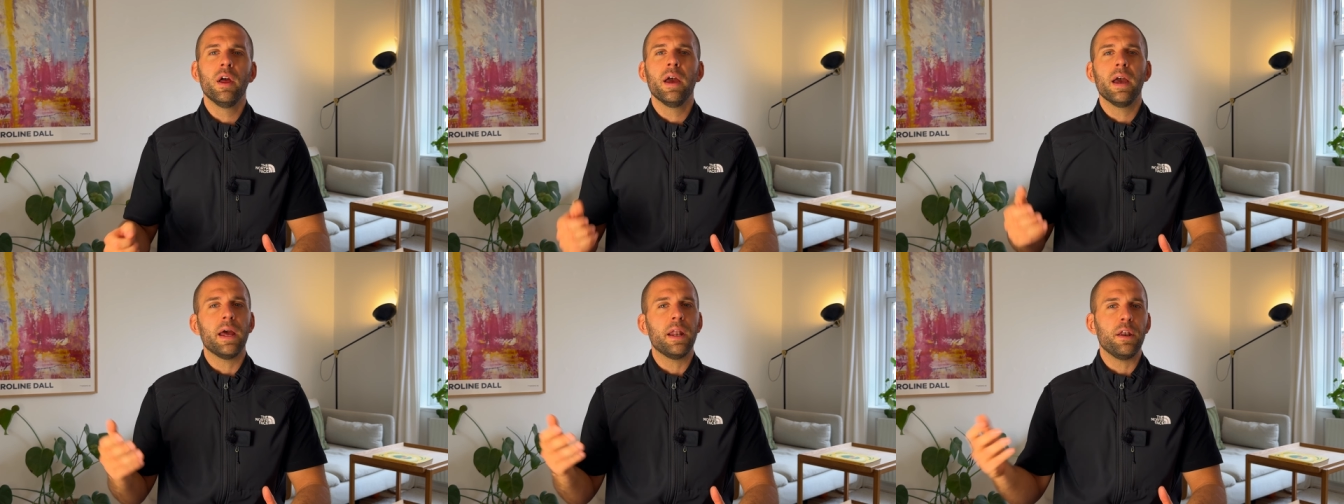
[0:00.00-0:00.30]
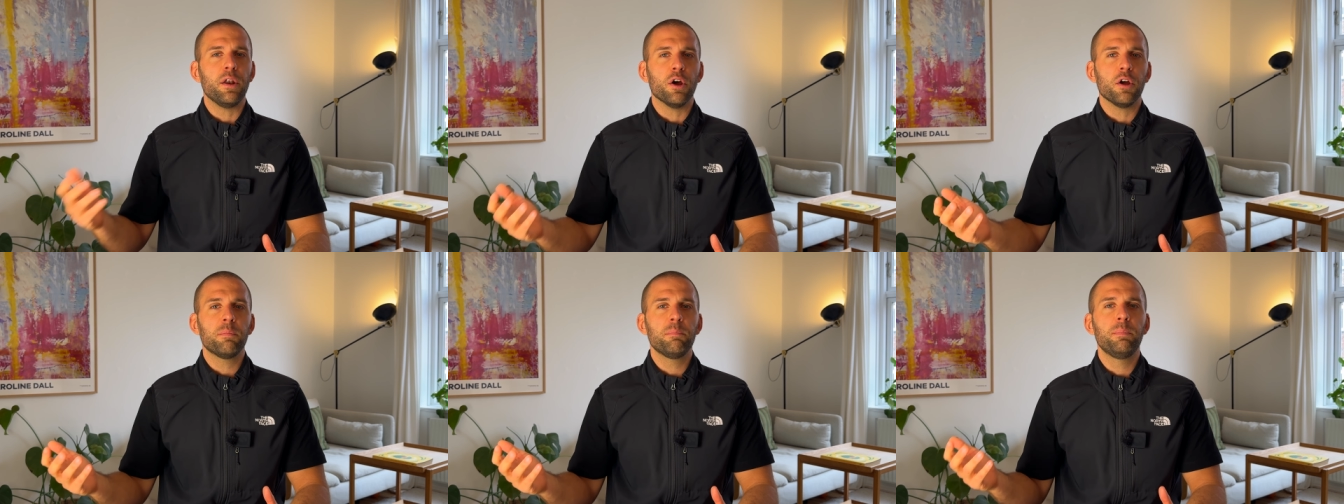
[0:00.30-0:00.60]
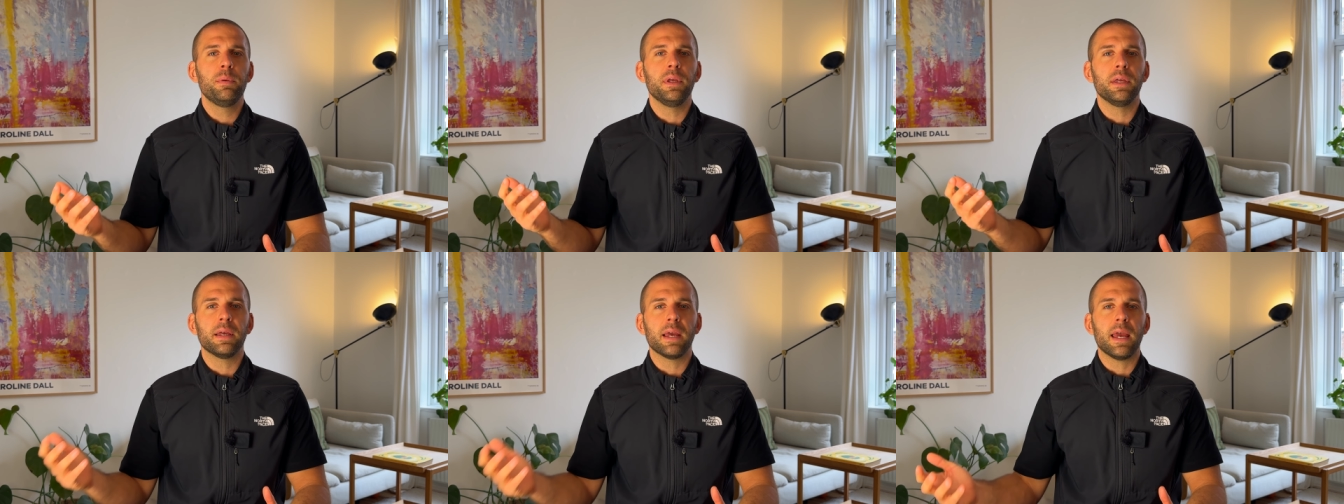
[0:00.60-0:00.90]
and not
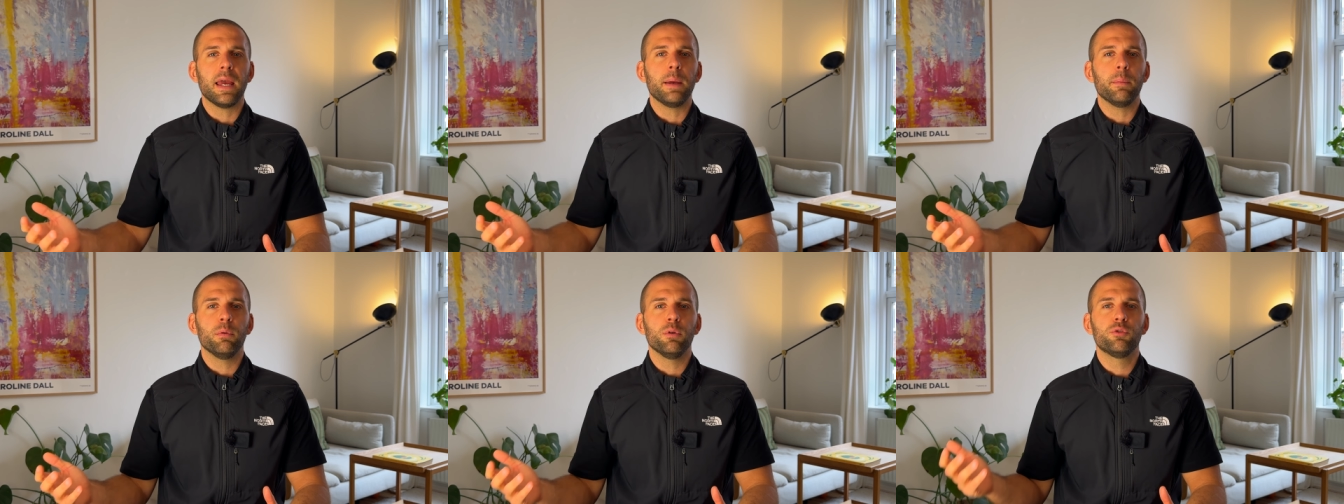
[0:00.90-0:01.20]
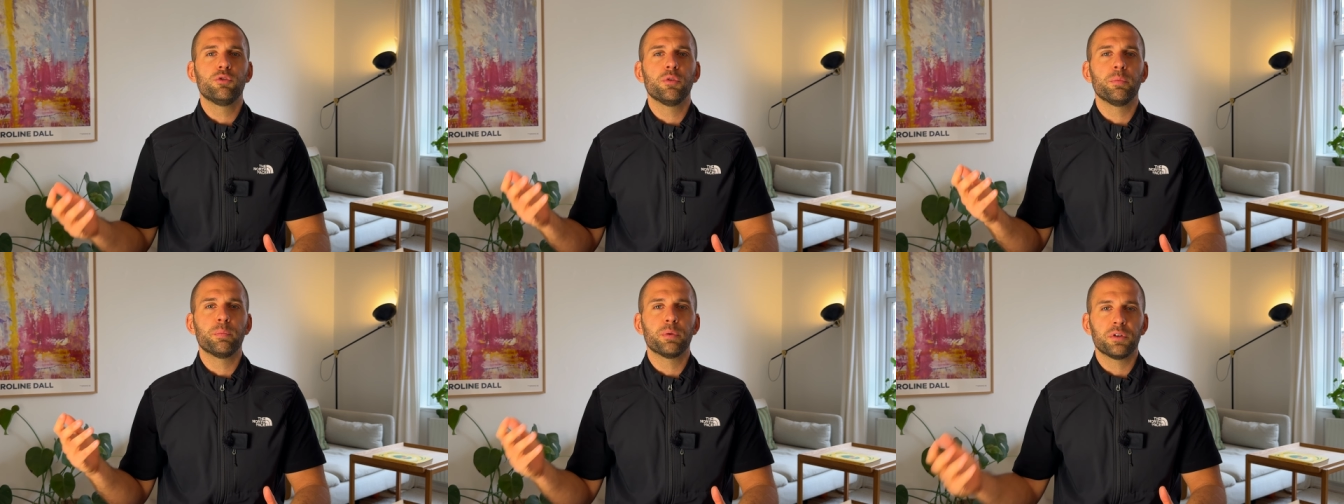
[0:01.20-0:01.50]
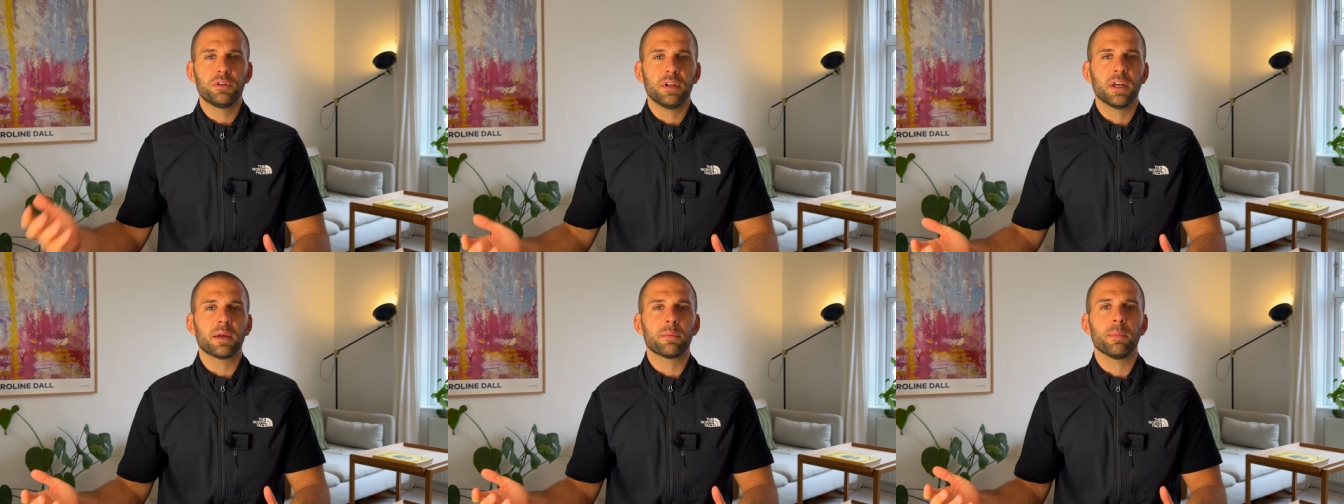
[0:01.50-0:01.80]
being able to
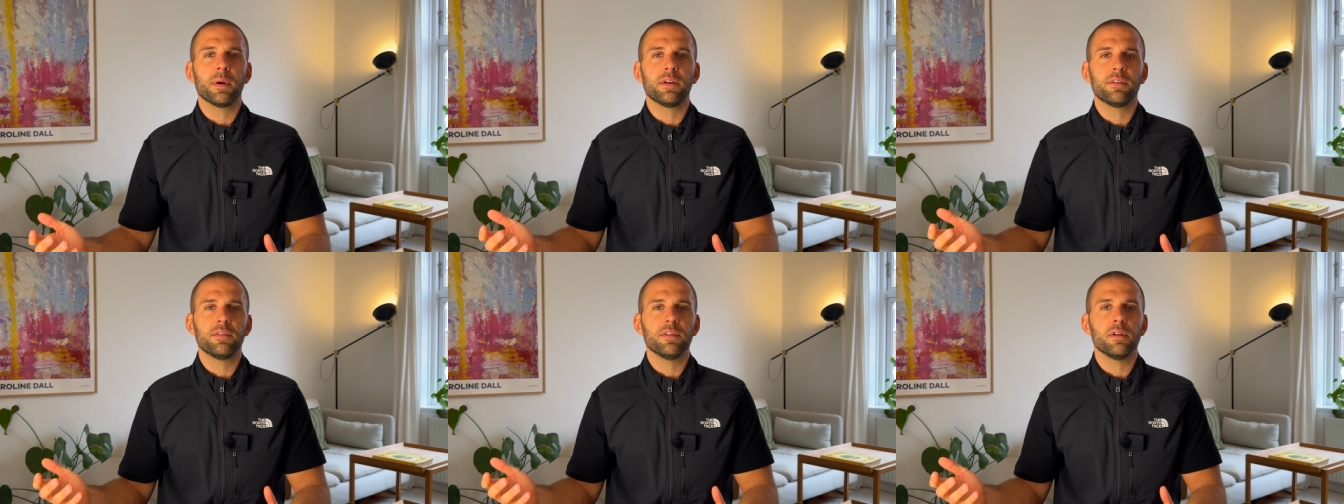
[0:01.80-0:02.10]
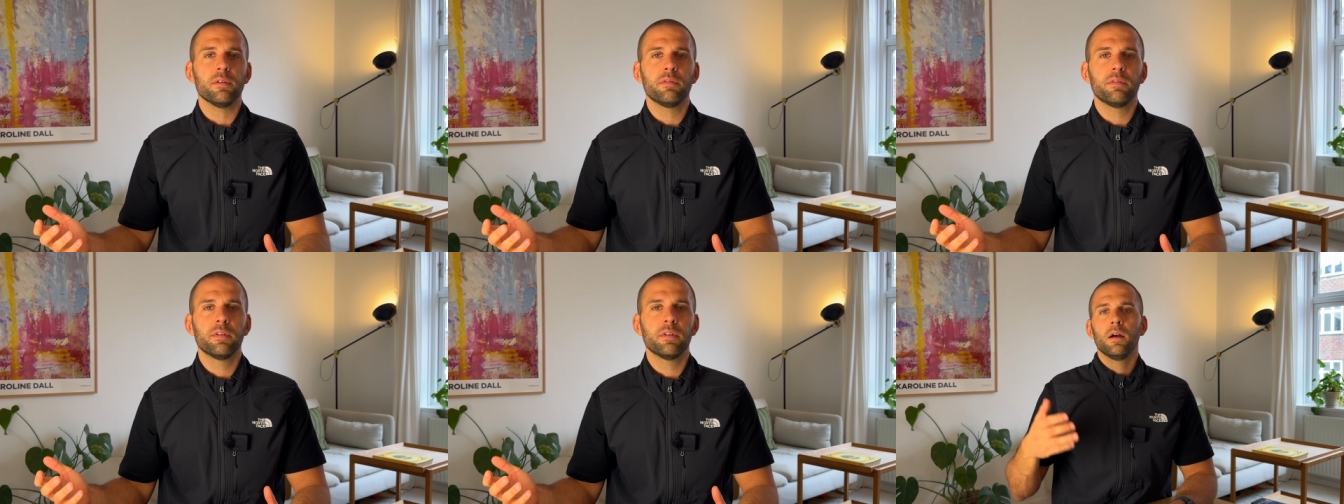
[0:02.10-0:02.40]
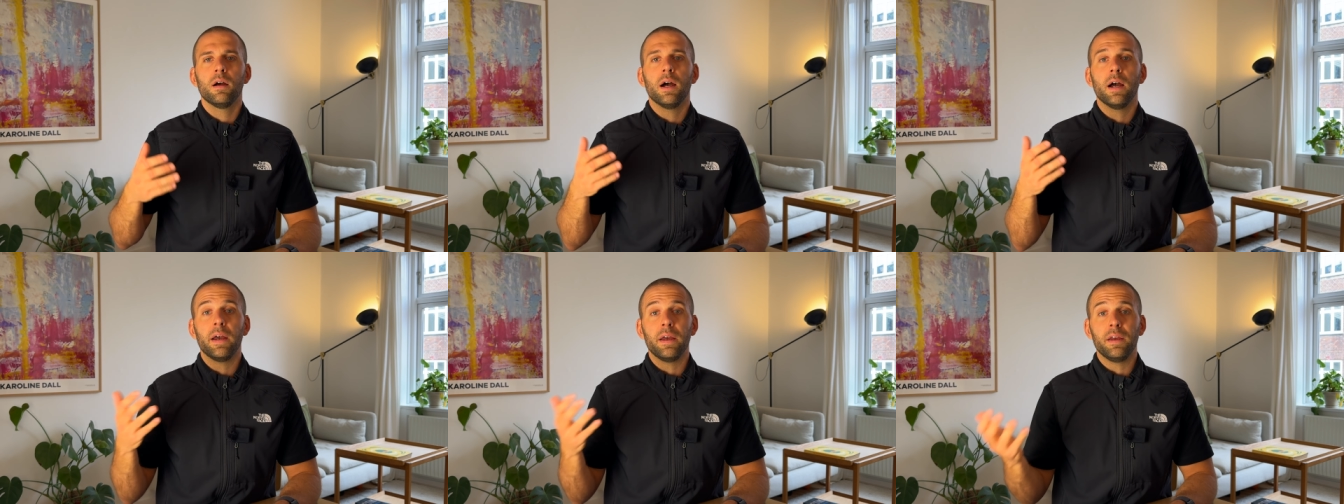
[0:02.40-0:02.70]
protect myself. I